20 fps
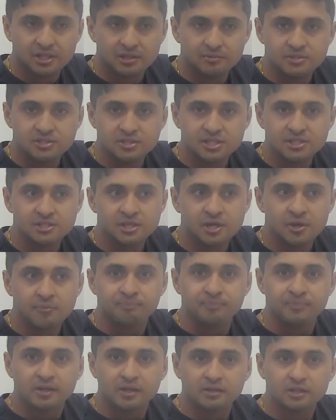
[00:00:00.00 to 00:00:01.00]
means is that
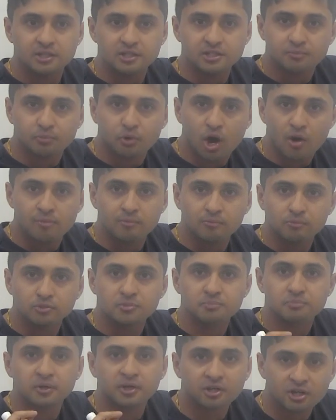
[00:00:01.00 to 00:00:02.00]
there's a problem with
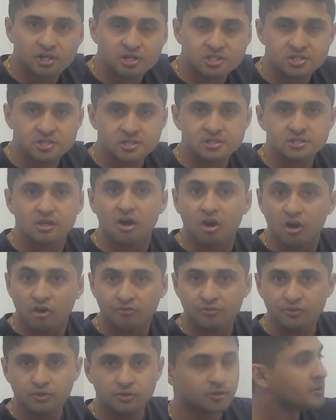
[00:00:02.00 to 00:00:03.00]
the precursors
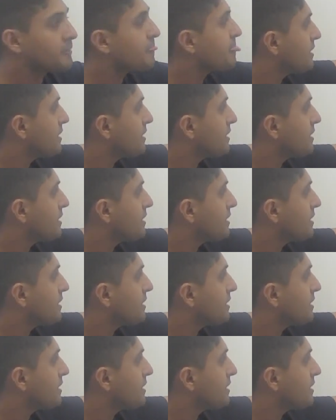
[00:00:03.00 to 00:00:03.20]
of your